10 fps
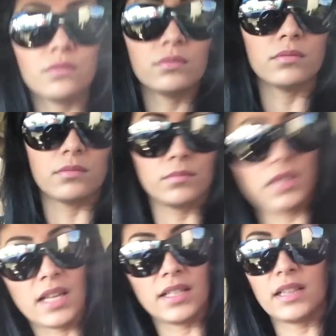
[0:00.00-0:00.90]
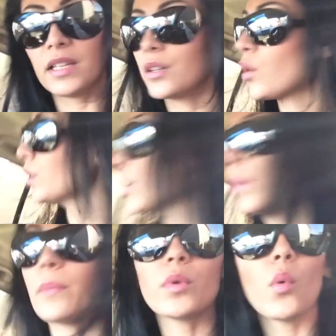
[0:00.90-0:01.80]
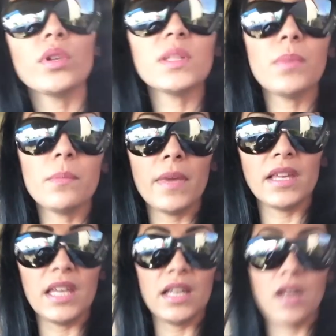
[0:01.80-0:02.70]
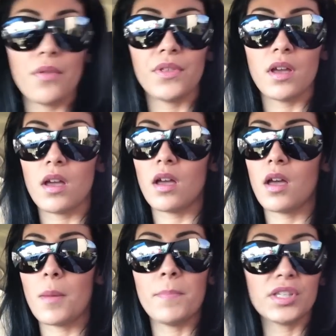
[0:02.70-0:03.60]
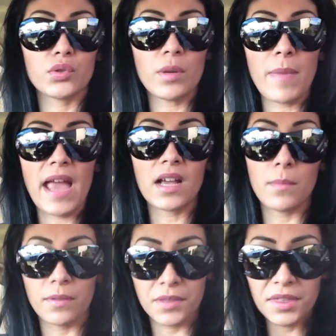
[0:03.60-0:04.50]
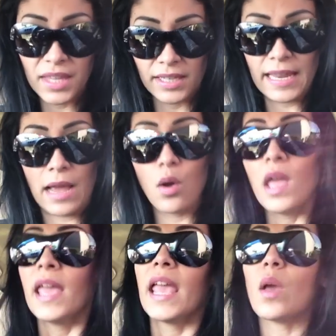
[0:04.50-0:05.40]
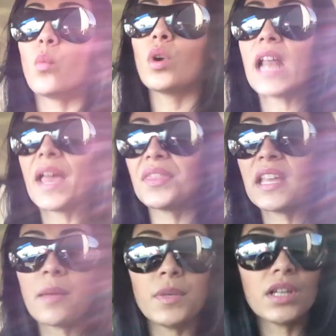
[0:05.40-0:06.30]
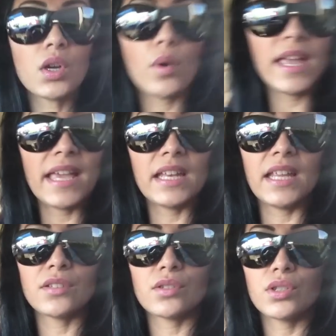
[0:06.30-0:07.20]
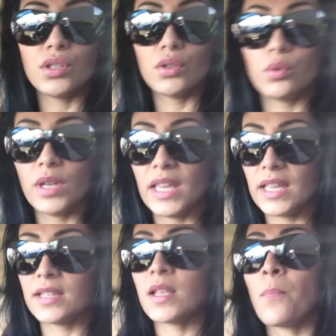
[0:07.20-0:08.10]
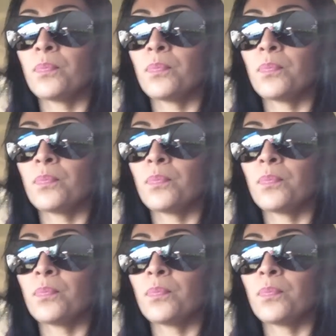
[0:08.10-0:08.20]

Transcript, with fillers: ooh, got a glare going here, but I'm going to be making the mystery bag a monthly thing now. And what I think I'm going to go ahead and do is,